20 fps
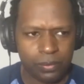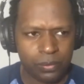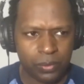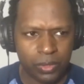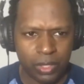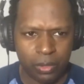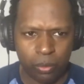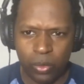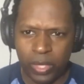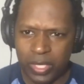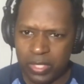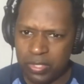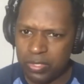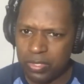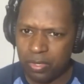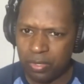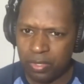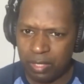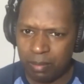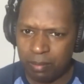
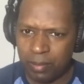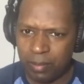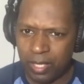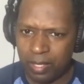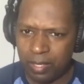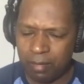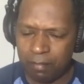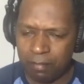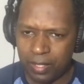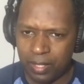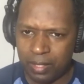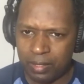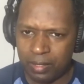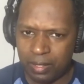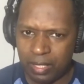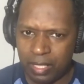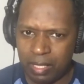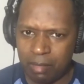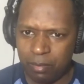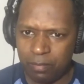Western he made, I forget the
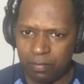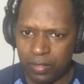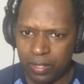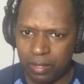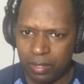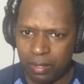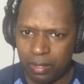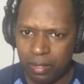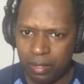name of it.